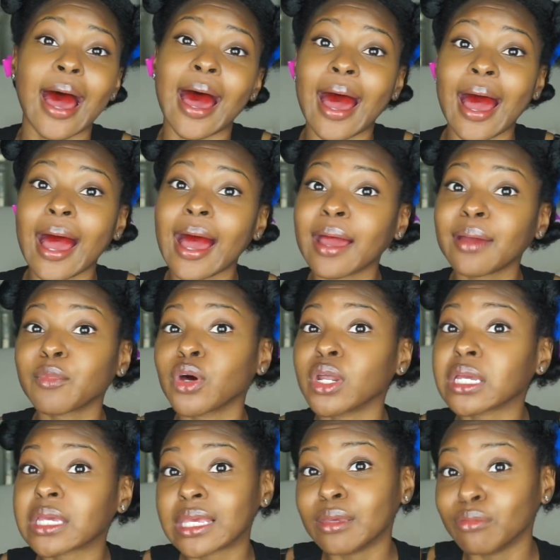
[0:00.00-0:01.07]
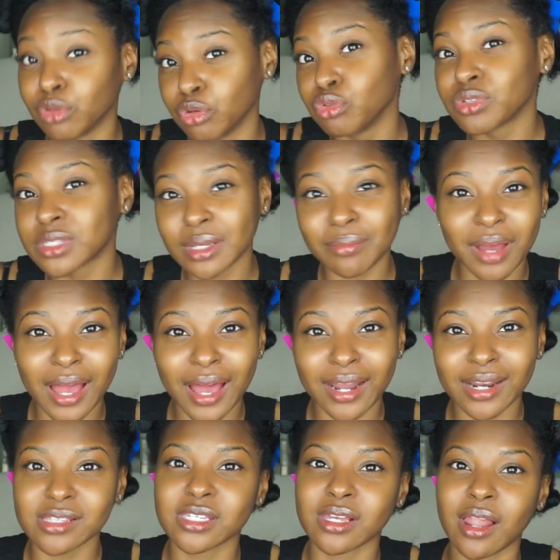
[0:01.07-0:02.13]
I'm going to keep using mine
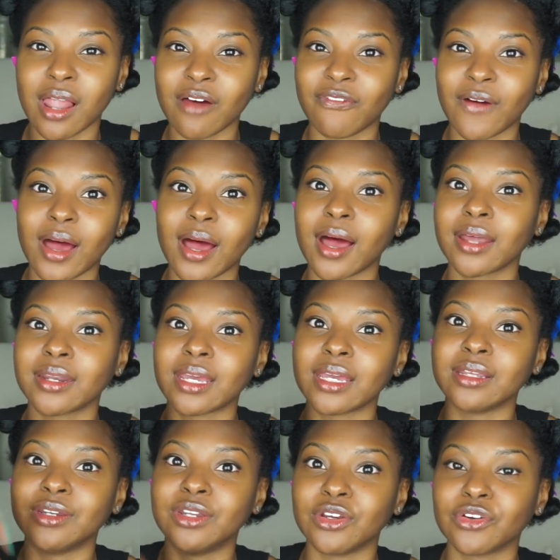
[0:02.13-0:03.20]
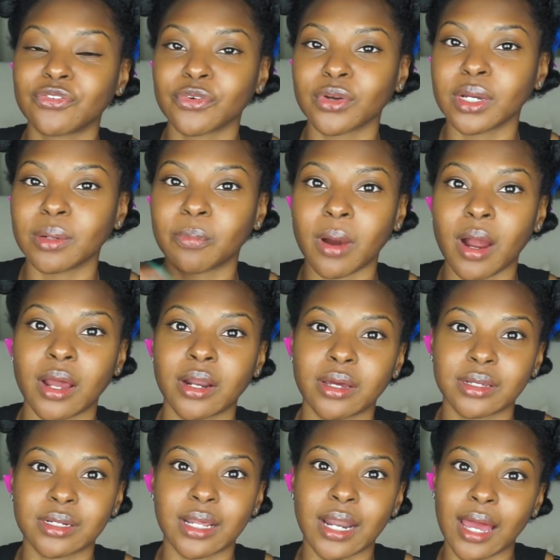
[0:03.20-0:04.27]
until I find a different
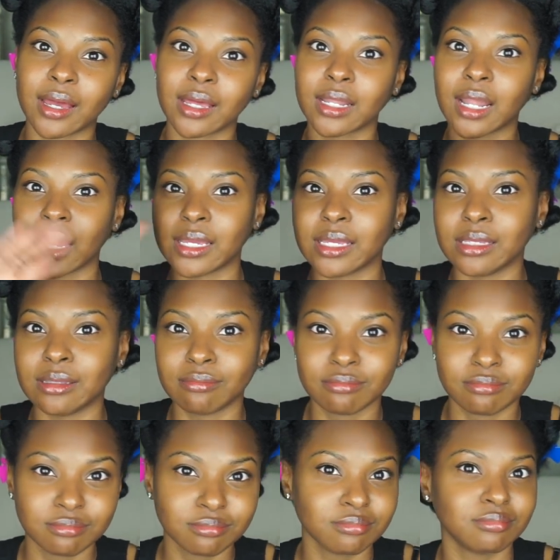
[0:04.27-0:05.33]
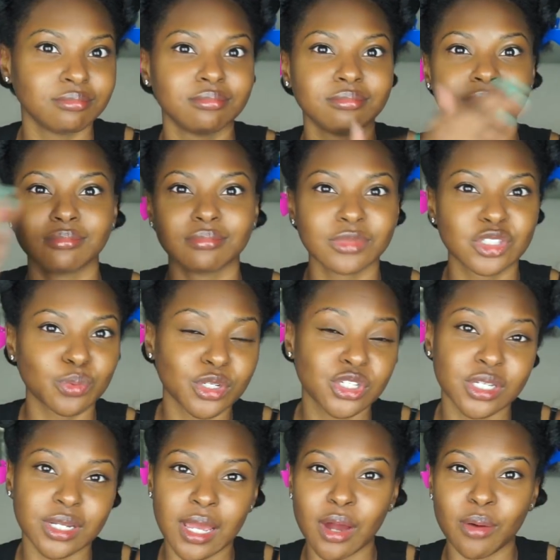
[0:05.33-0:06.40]
product that I can like switch
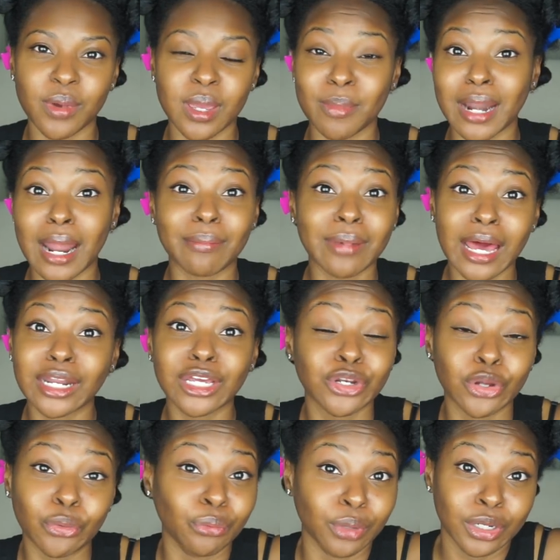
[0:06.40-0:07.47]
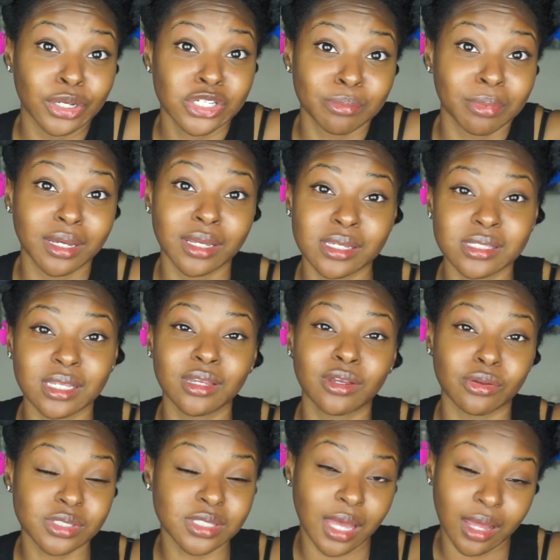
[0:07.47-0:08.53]
it out with, but I'm not in a rush because
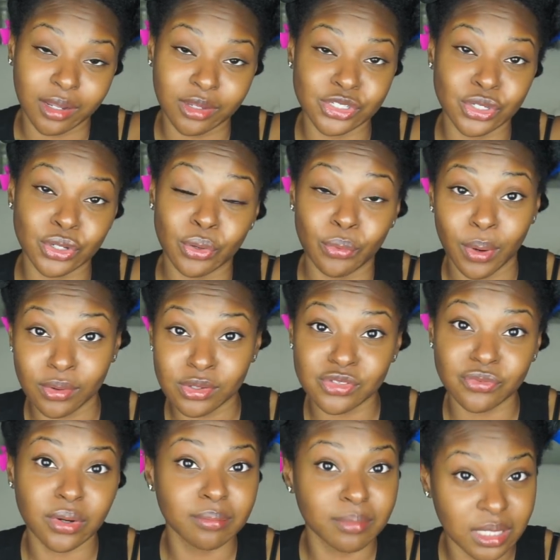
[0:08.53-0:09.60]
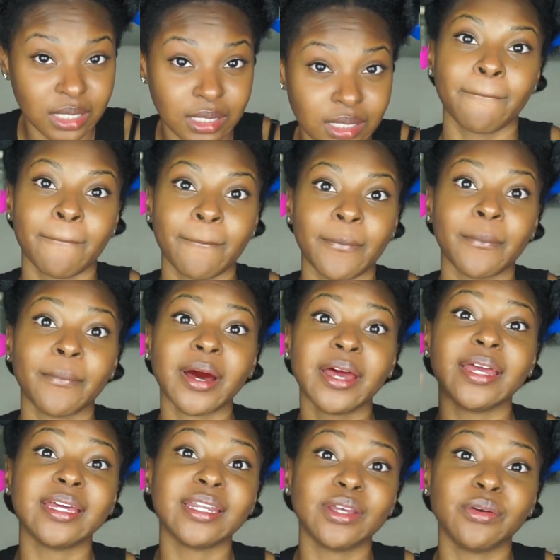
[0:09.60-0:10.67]
Eco Styling Gel works for me. But
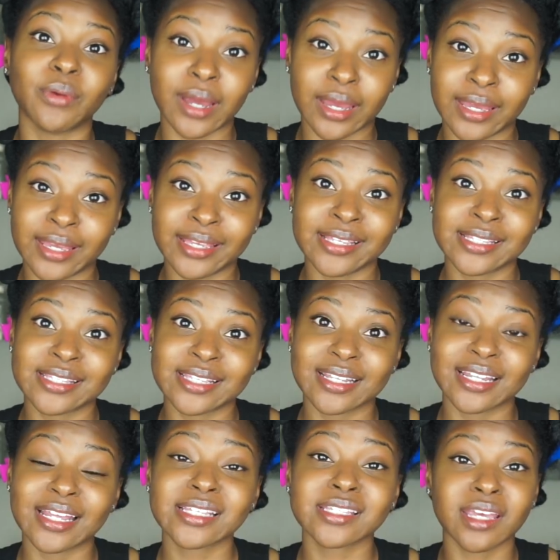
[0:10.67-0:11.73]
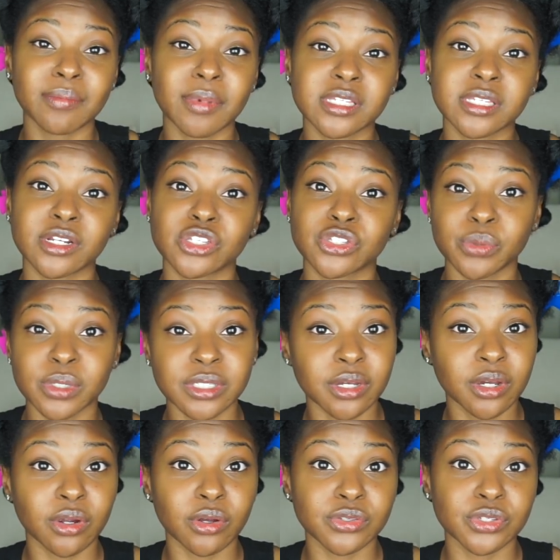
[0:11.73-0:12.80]
anyways, let's get back to this twist and
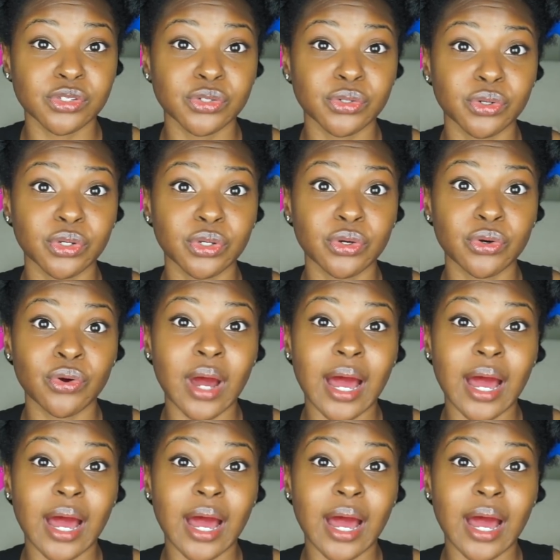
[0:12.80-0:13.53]
curl tutorial.